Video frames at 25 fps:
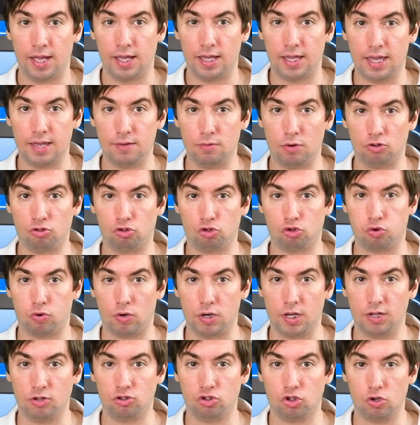He was
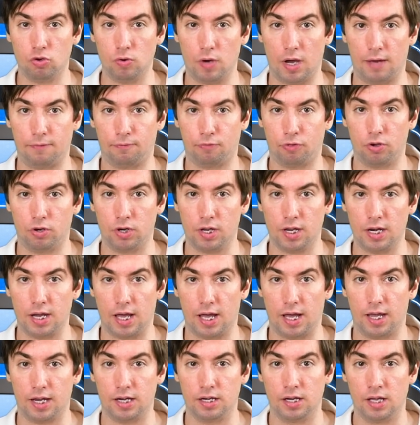22 of
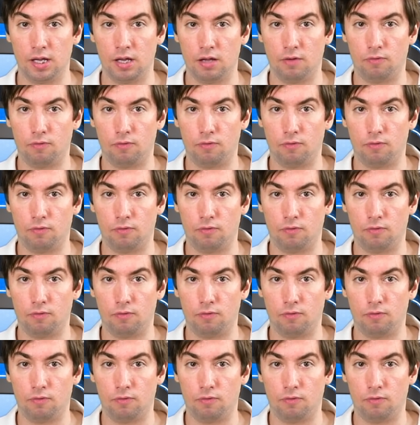39